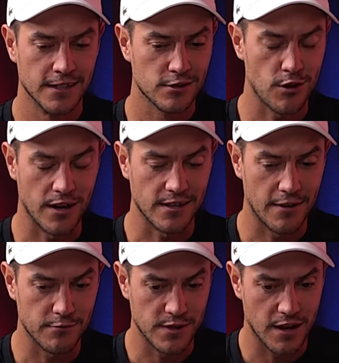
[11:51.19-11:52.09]
It's great to
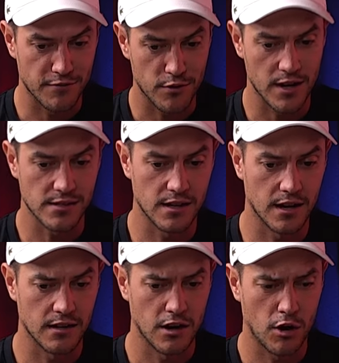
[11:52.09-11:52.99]
have him down for
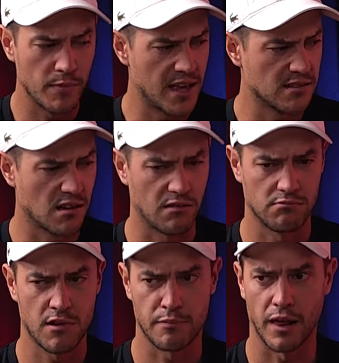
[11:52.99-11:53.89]
Easter. Old man's like
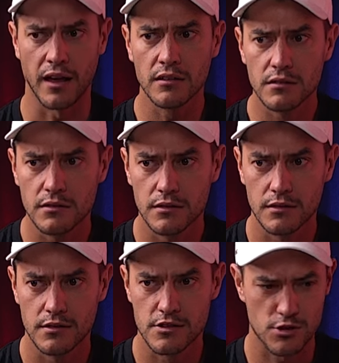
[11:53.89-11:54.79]
replay.
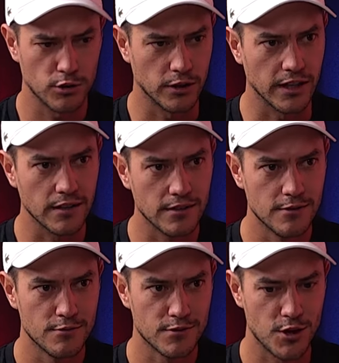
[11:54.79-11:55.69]
Surely,
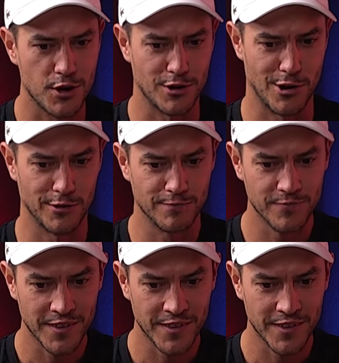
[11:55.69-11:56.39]
turned it on.